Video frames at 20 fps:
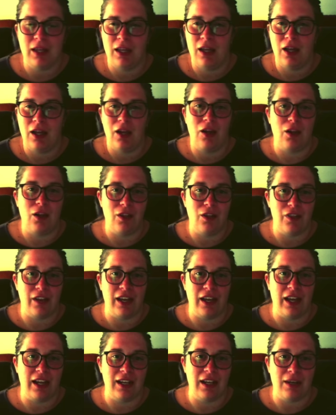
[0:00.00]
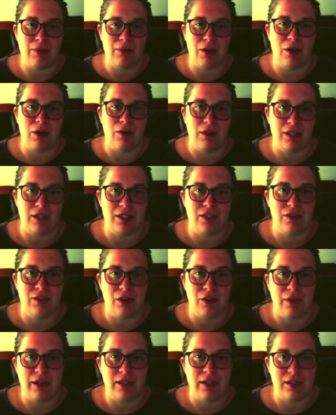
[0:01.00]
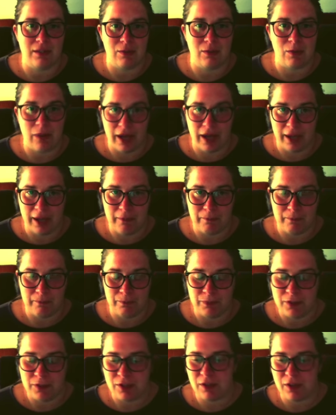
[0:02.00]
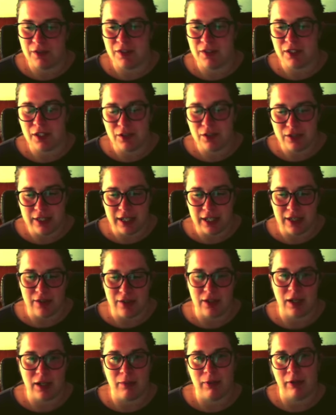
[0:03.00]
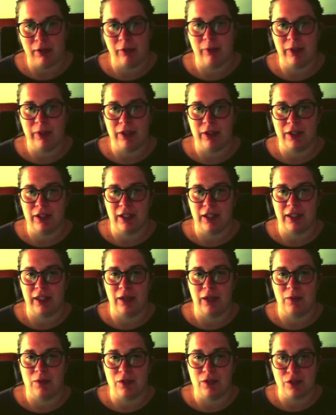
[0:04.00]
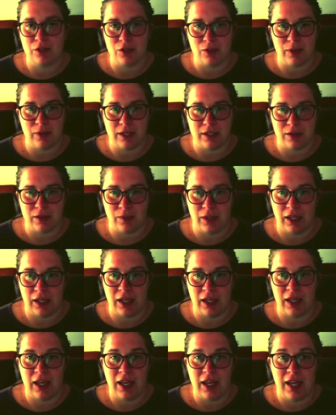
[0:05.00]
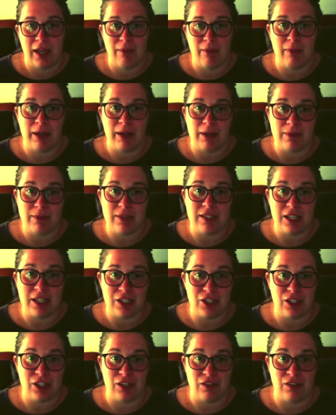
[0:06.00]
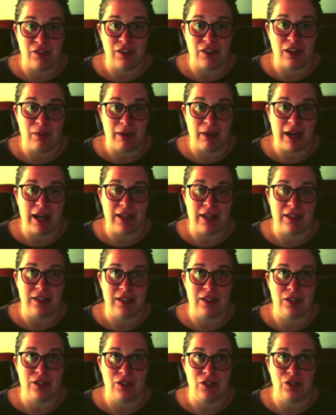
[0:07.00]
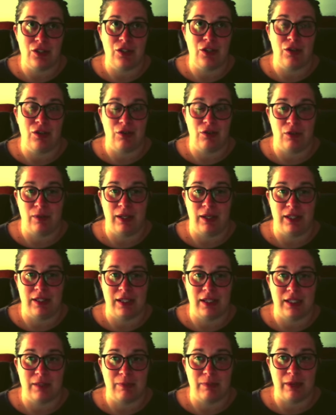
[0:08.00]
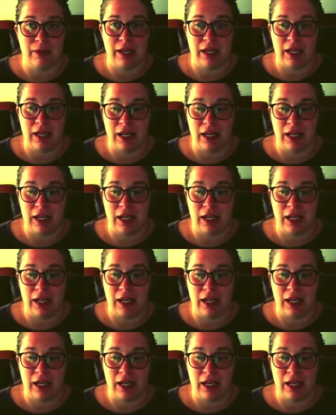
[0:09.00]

a whole thing. I end up always throwing some away. So I've slowed down, and I probably cook it like once or twice a week. And my obsession for the past 2 to 3 weeks has been